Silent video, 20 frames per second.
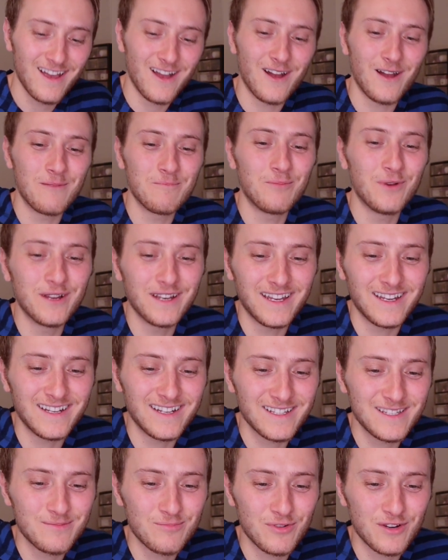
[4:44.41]
But it
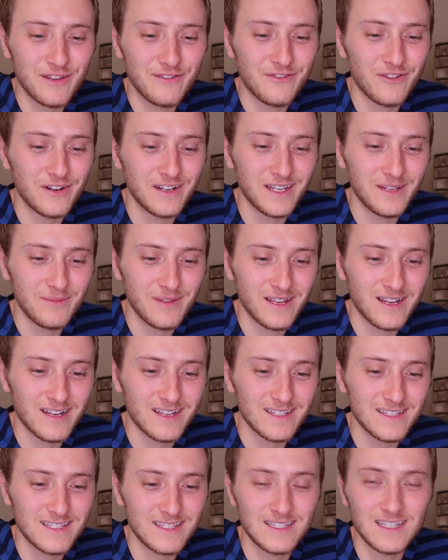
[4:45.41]
is pretty funny
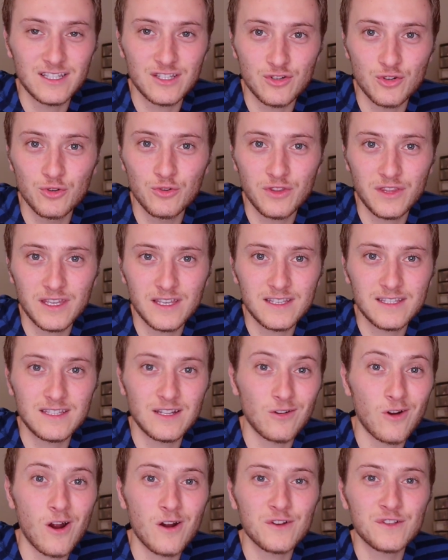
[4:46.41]
because the truth is
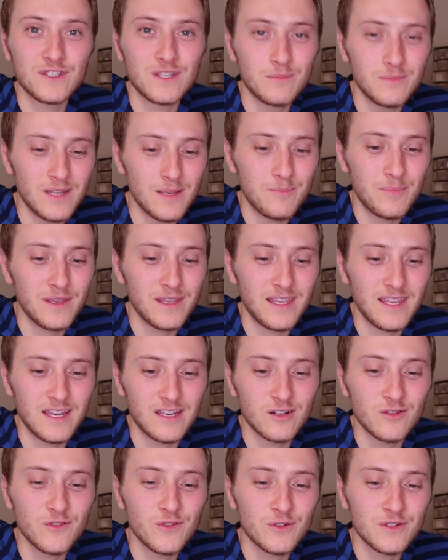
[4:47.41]
there are some nitpicky
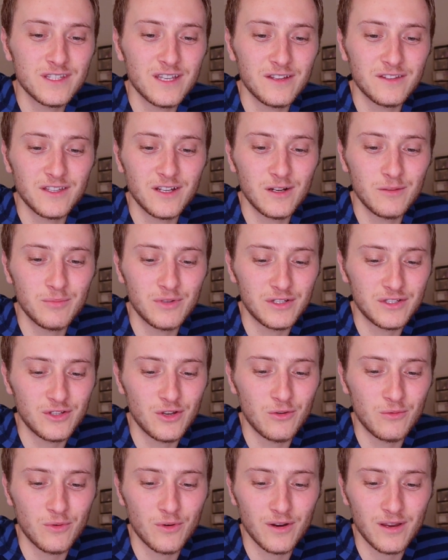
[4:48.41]
interviewers out there, but
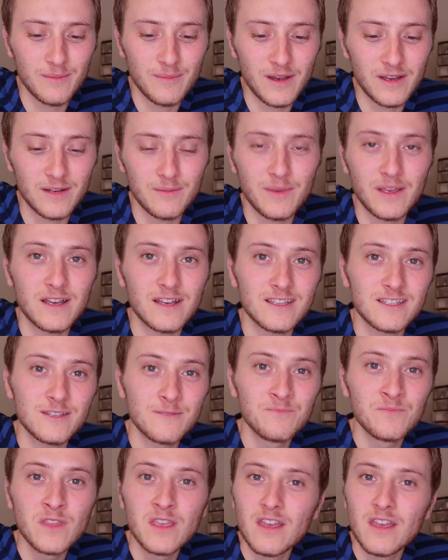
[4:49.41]
don't worry about it because